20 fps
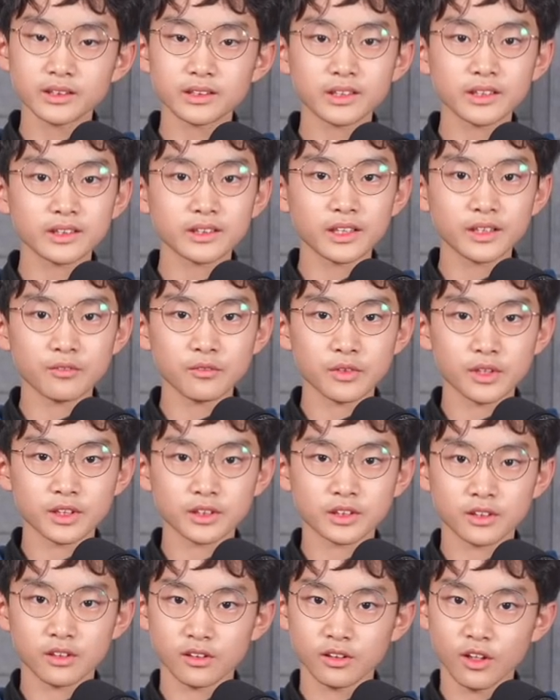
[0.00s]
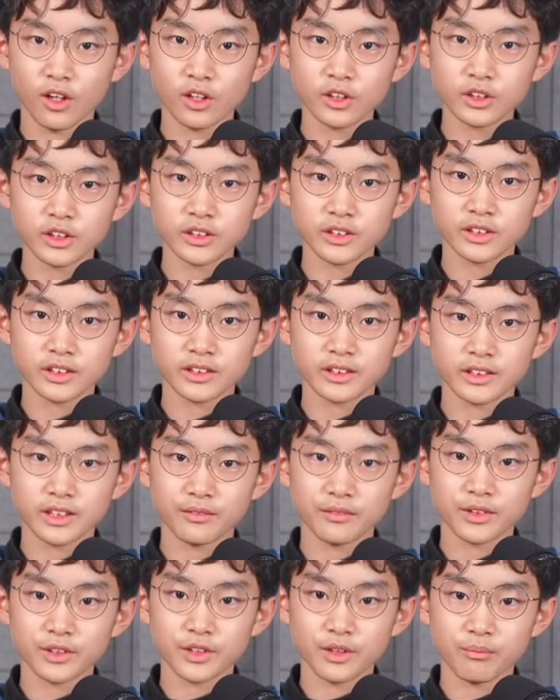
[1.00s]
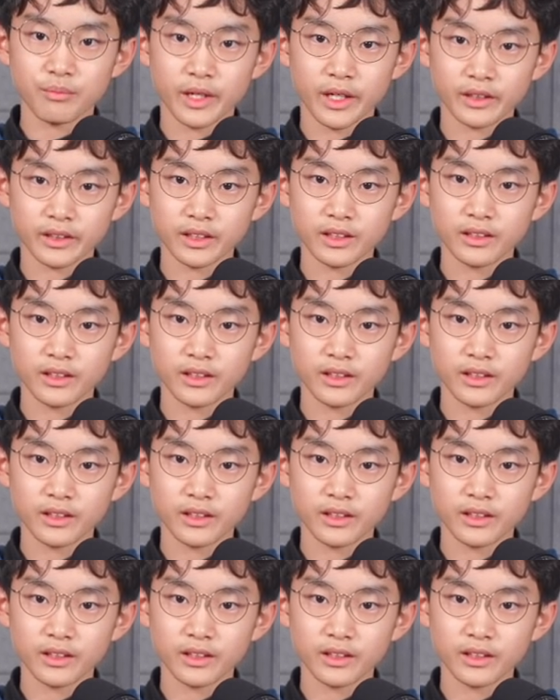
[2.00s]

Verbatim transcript: This system is the largest system in your